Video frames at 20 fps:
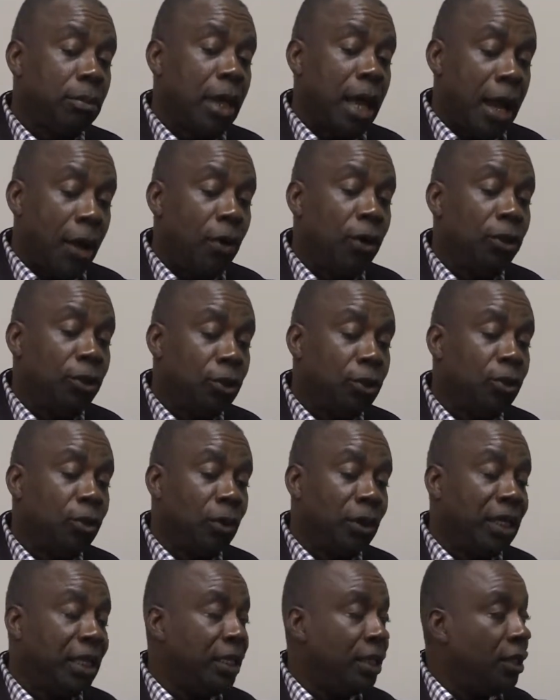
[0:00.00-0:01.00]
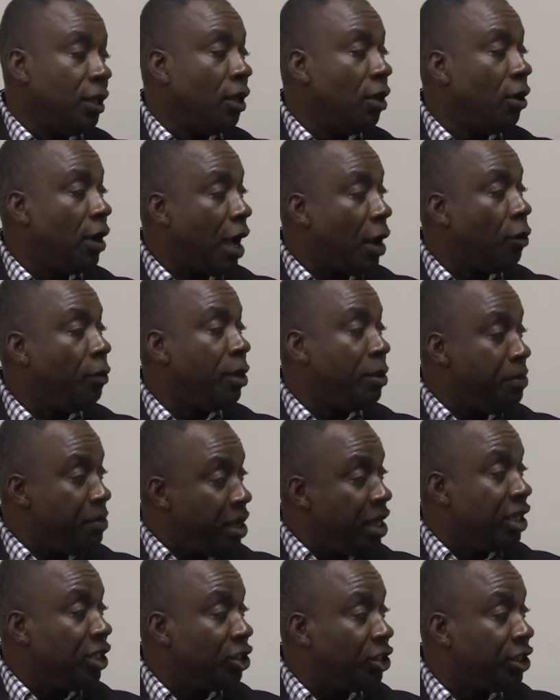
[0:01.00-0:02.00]
I want you to, you know, I'll be
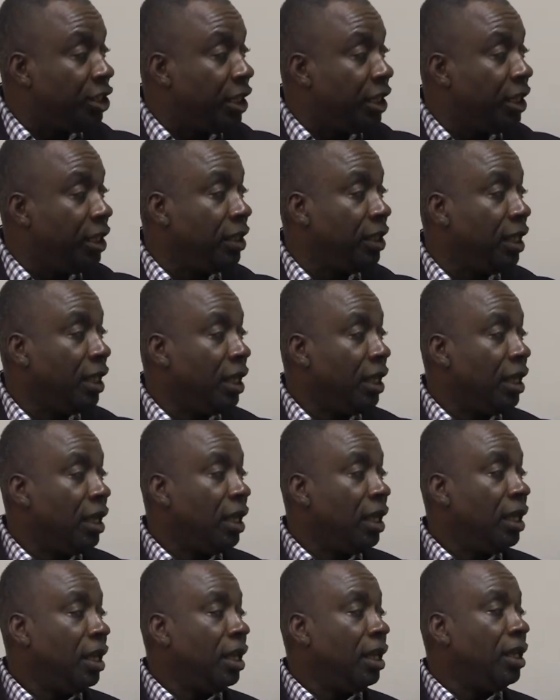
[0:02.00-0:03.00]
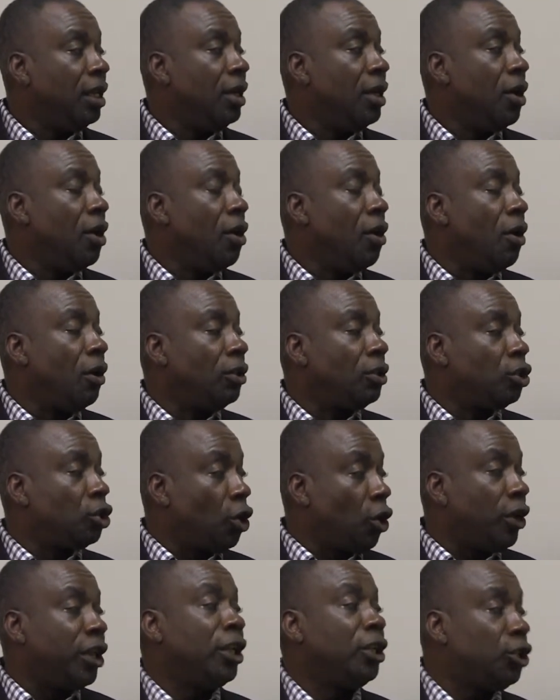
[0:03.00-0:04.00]
ministering, you know,
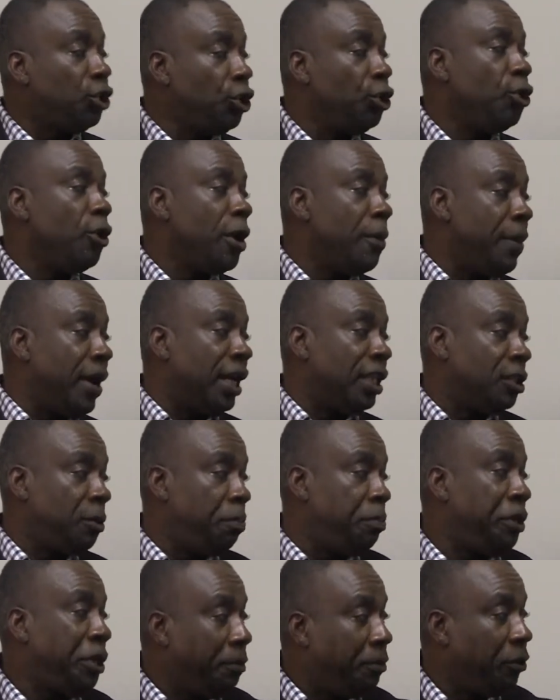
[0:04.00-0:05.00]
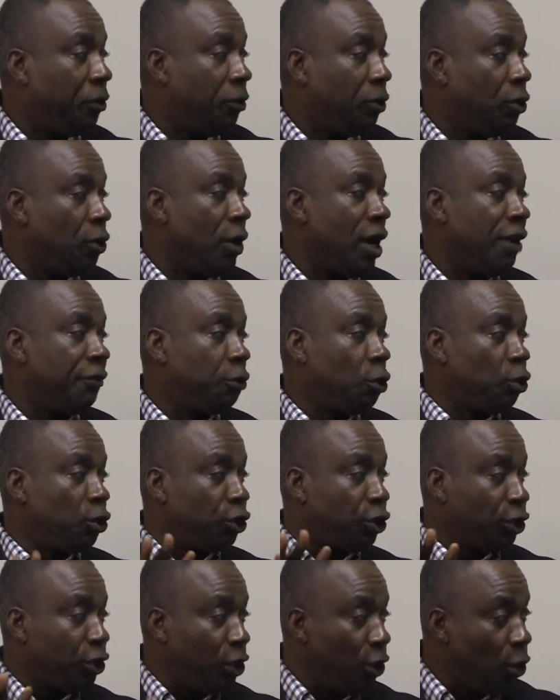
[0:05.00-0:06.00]
talking to you about people. You have to
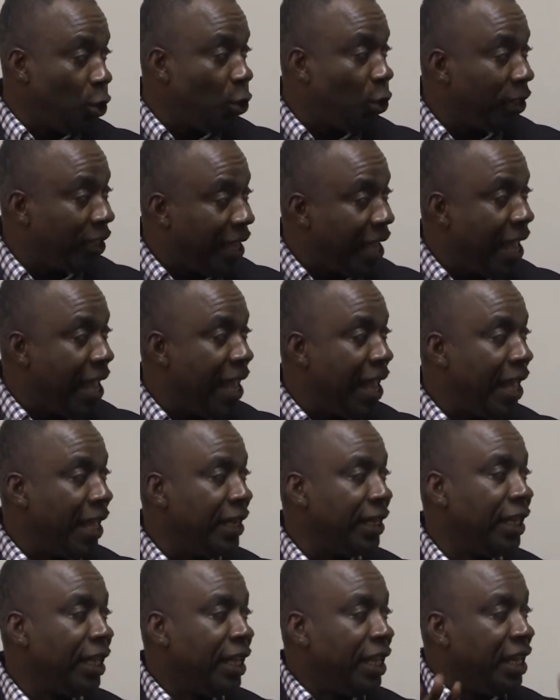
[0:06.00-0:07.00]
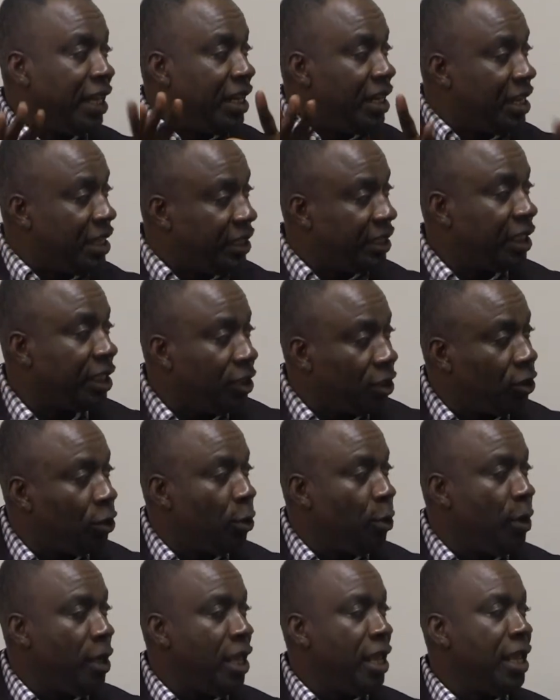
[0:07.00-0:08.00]
slow down, listen to
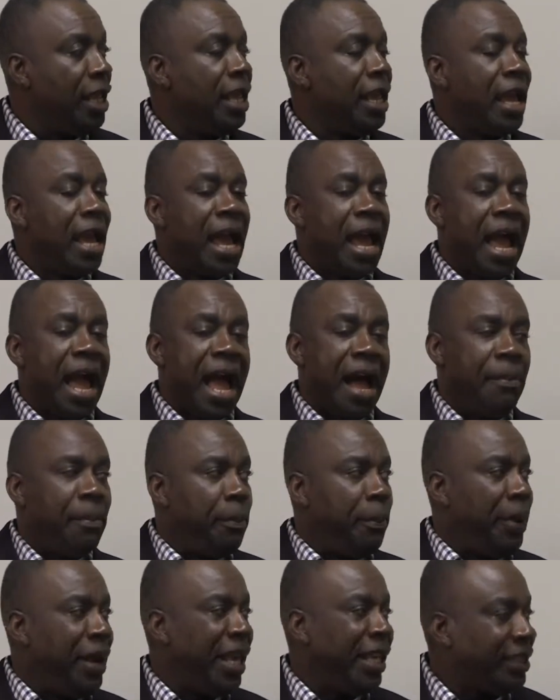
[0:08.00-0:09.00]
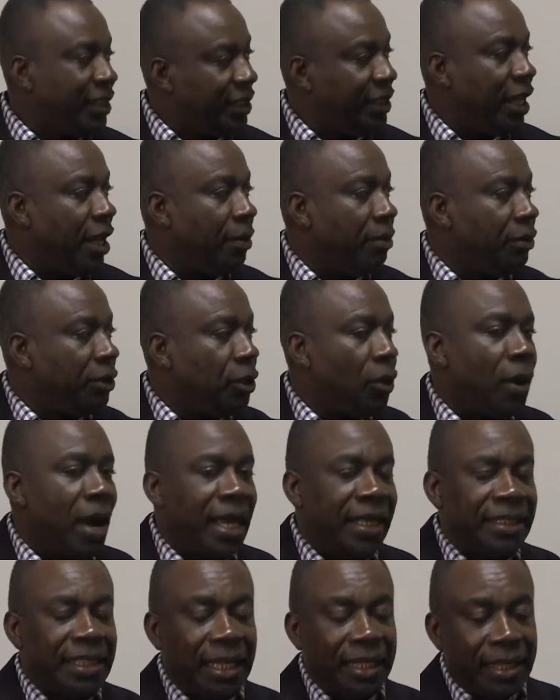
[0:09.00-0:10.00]
me, and bless them. So
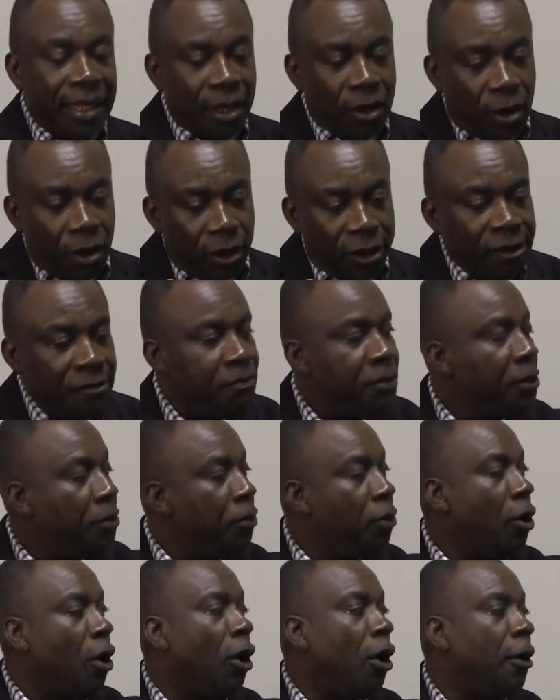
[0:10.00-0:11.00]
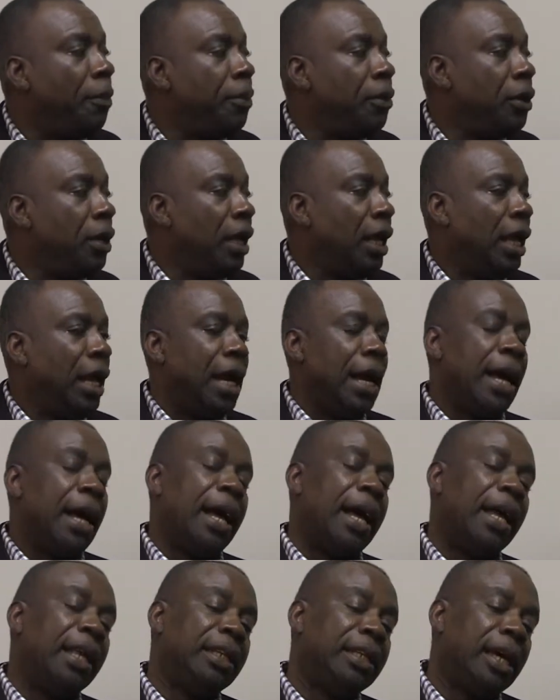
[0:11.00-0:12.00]
I started calling people up,
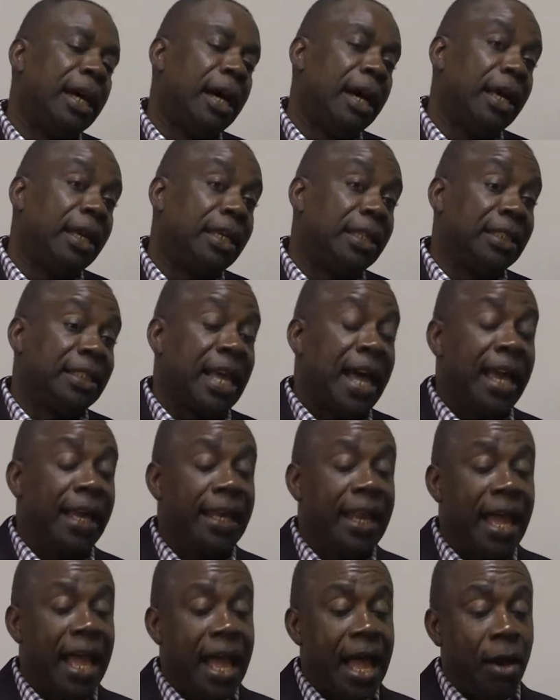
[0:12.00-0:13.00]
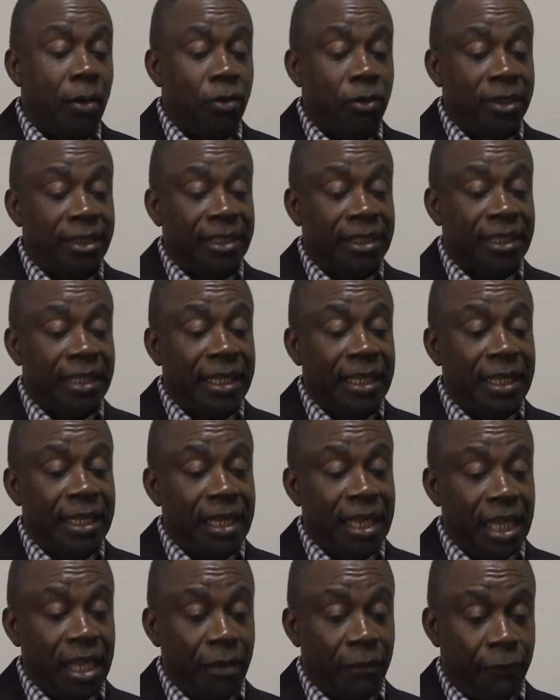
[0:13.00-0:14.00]
and it's either I will see
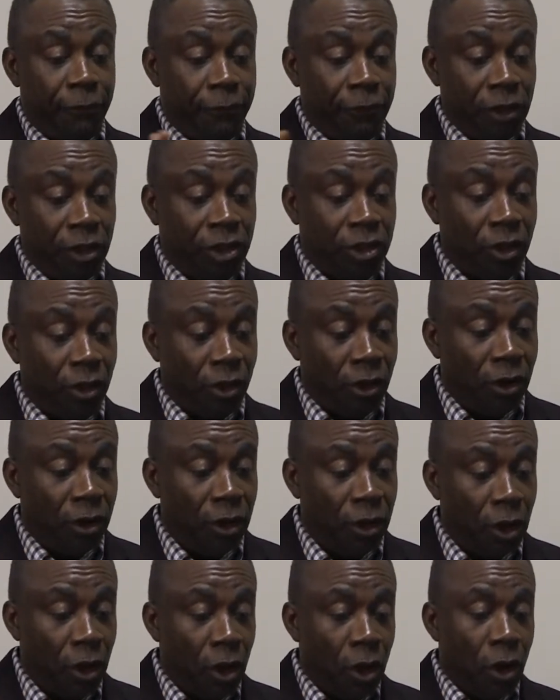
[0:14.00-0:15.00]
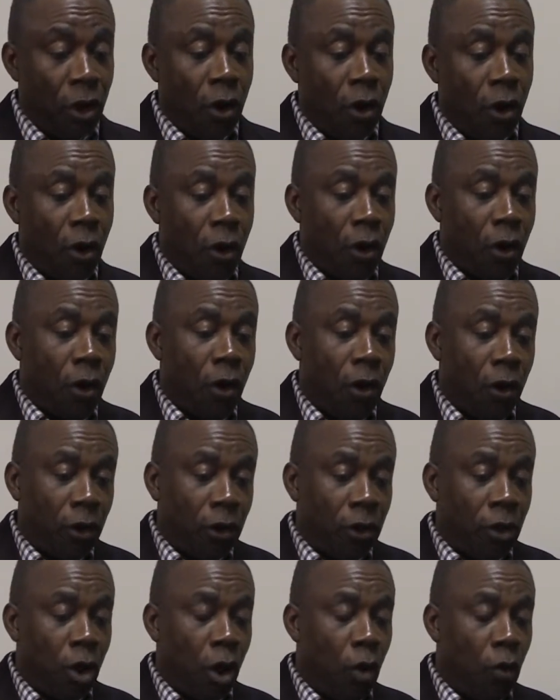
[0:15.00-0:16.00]
a vision, or
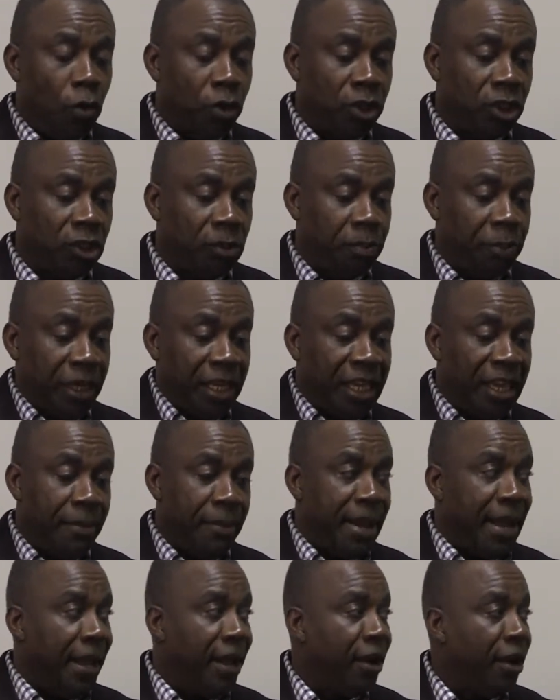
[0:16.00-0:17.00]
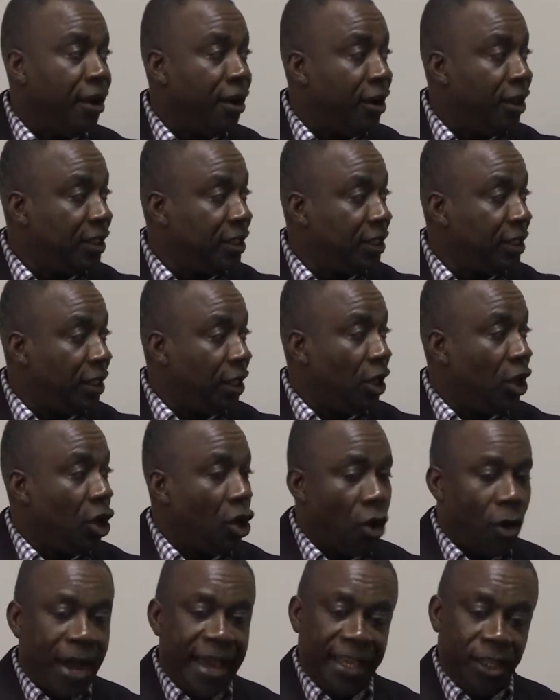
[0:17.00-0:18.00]
God will speak in my heart,
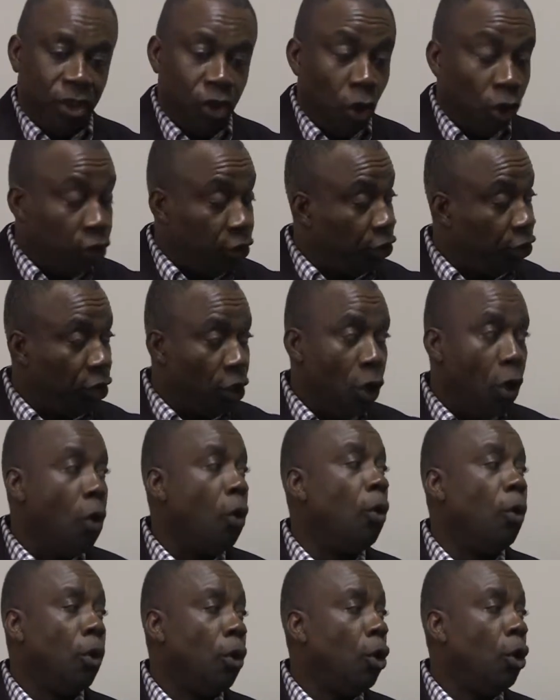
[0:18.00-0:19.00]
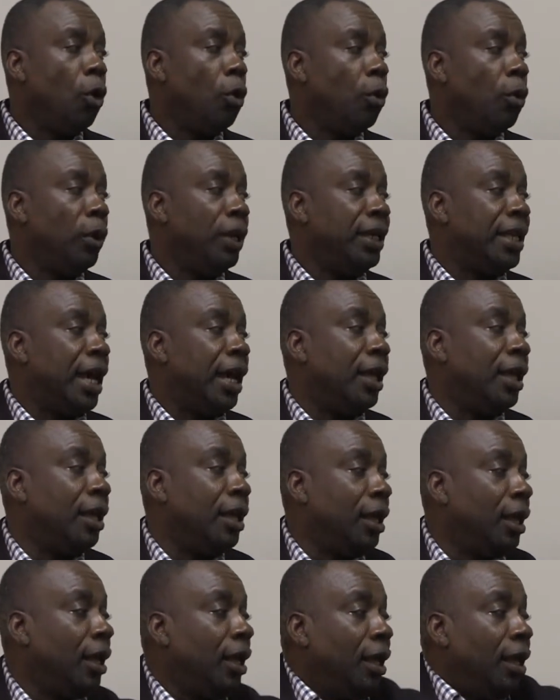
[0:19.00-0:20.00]
or I just know.
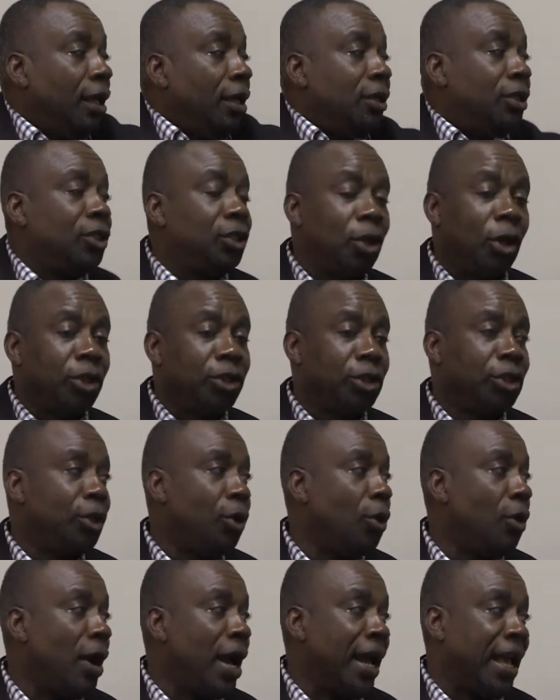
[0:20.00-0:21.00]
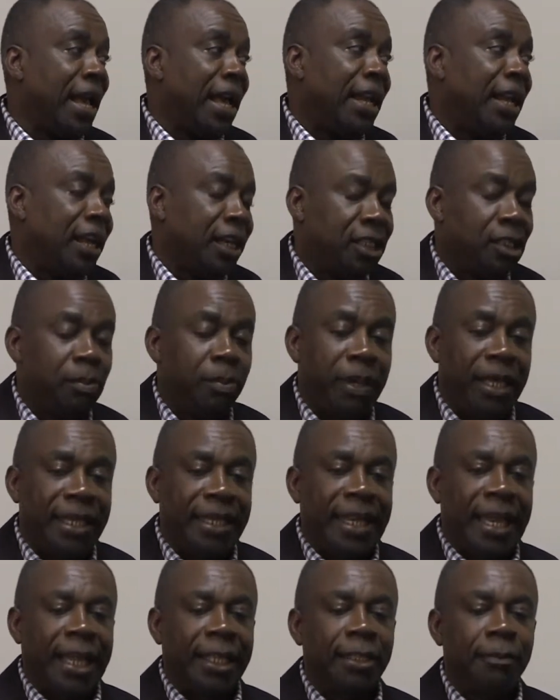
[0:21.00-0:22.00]
Just know, I can't
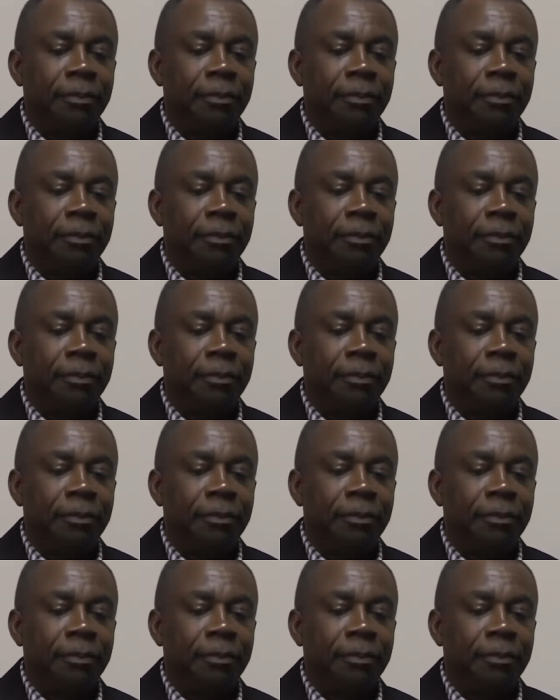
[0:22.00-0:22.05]
explain that.